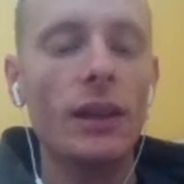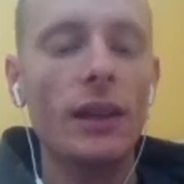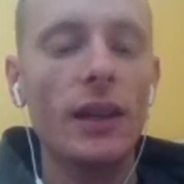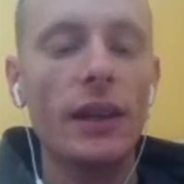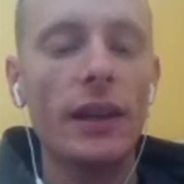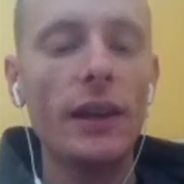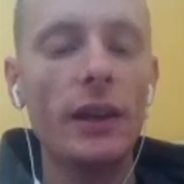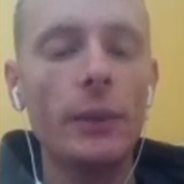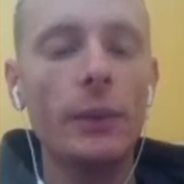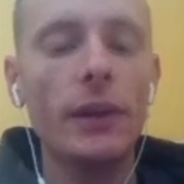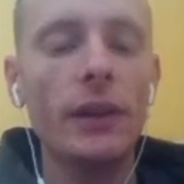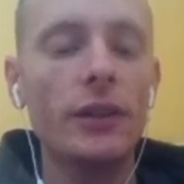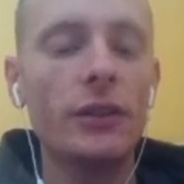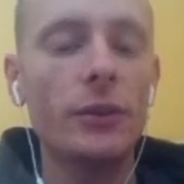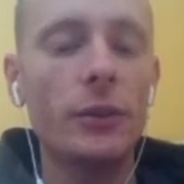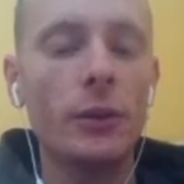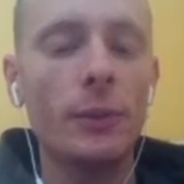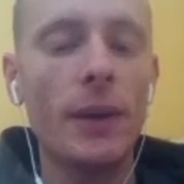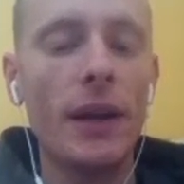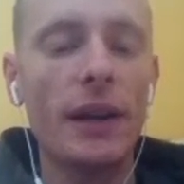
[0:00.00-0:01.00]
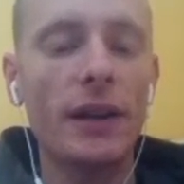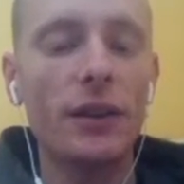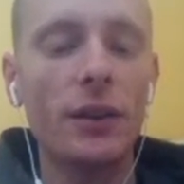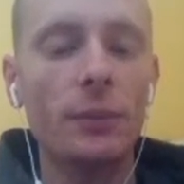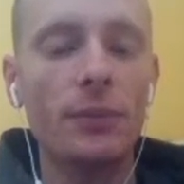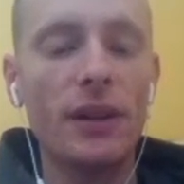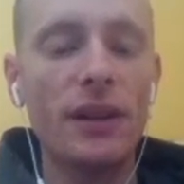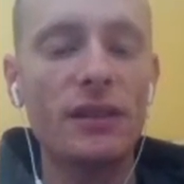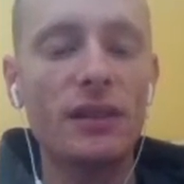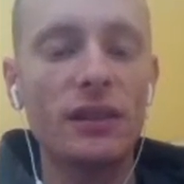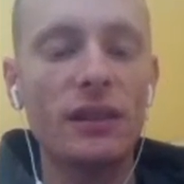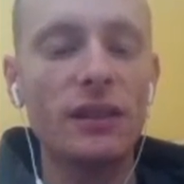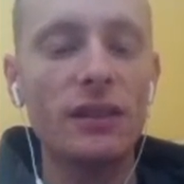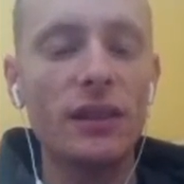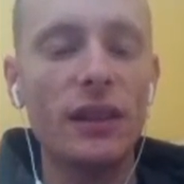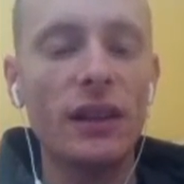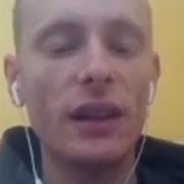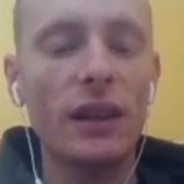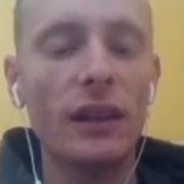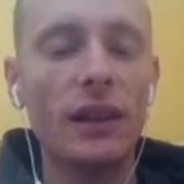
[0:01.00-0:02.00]
Anyway, so we're back in the present,
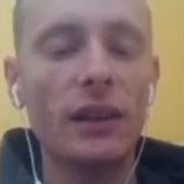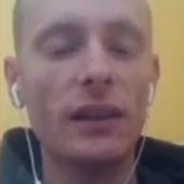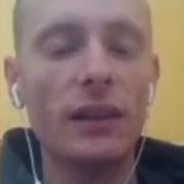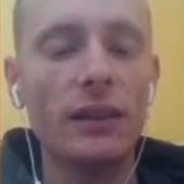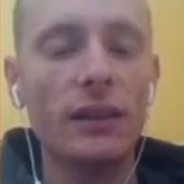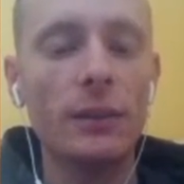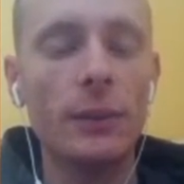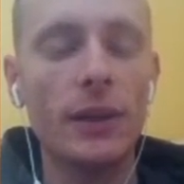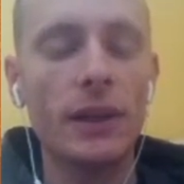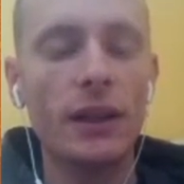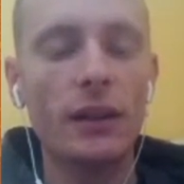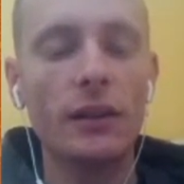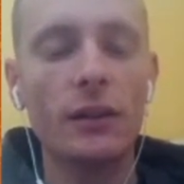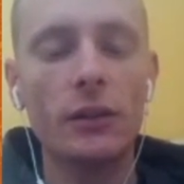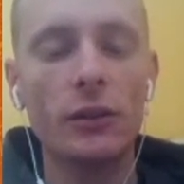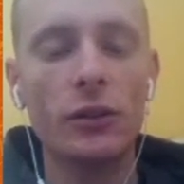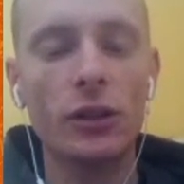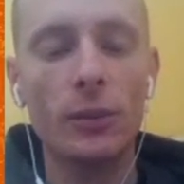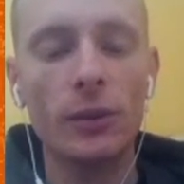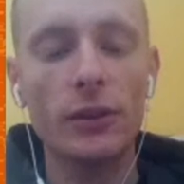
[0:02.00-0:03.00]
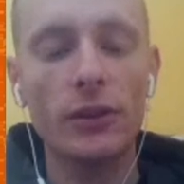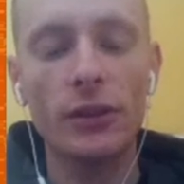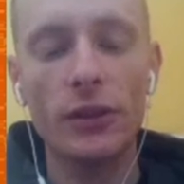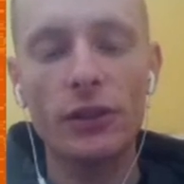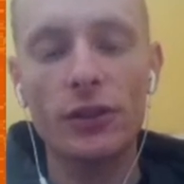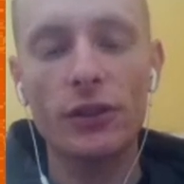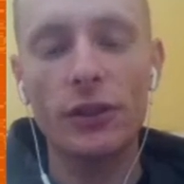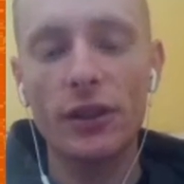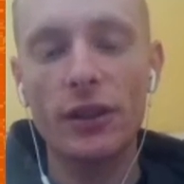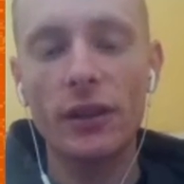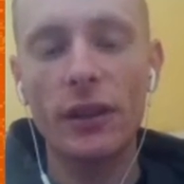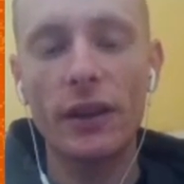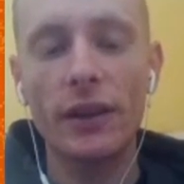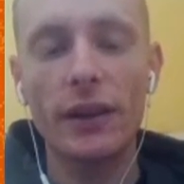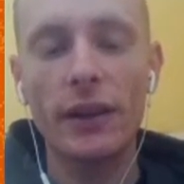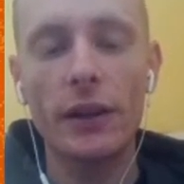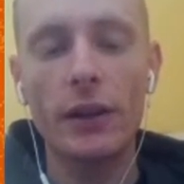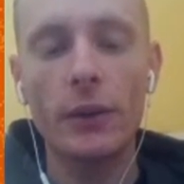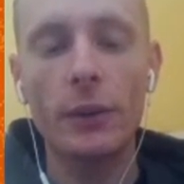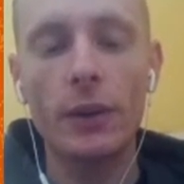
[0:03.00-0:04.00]
and we got another Cobalt Star Shard, and
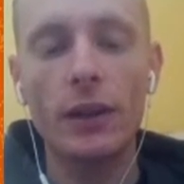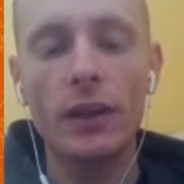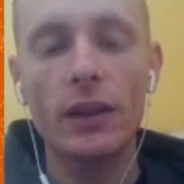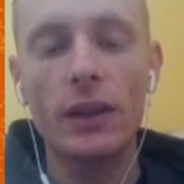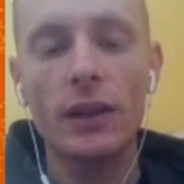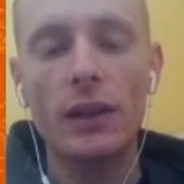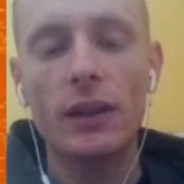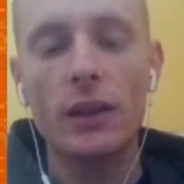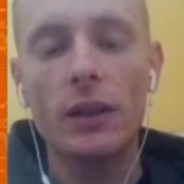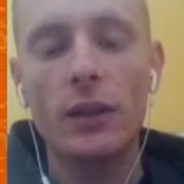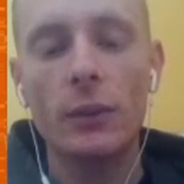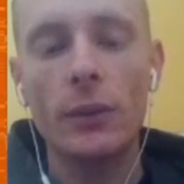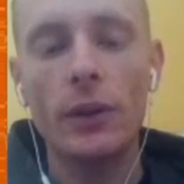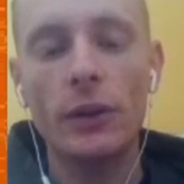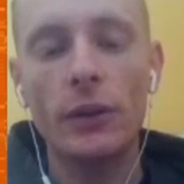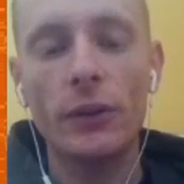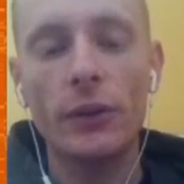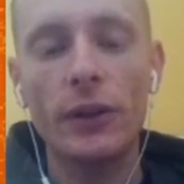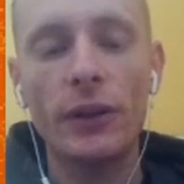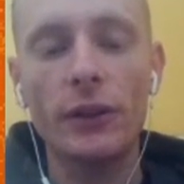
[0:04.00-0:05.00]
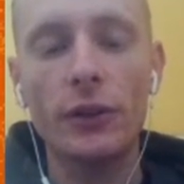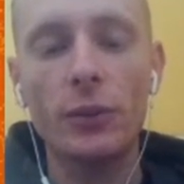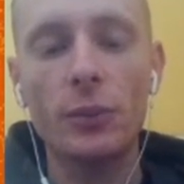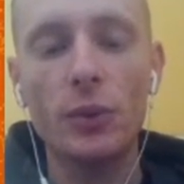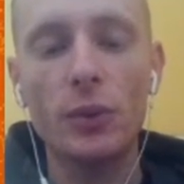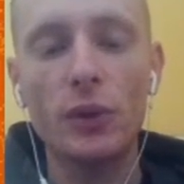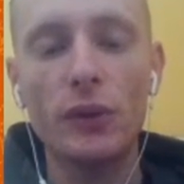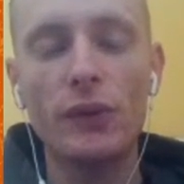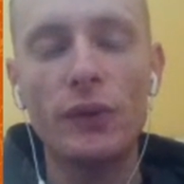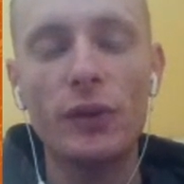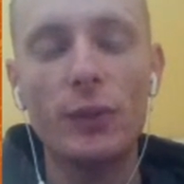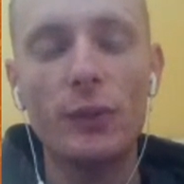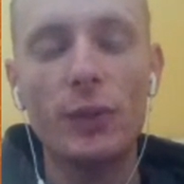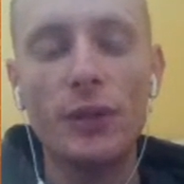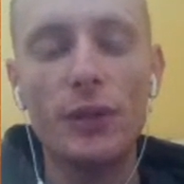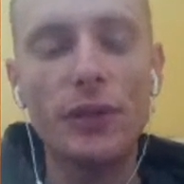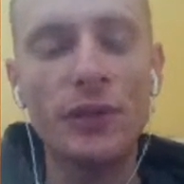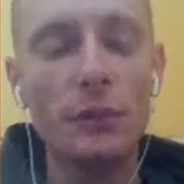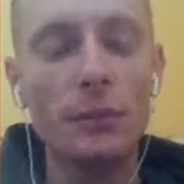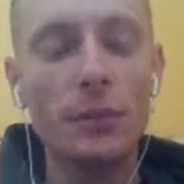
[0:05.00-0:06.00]
now we're learning a new move, Spin
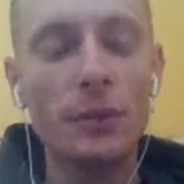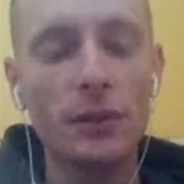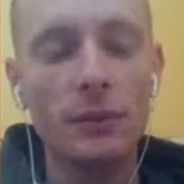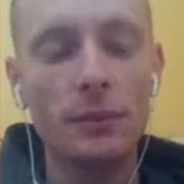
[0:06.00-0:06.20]
Jump.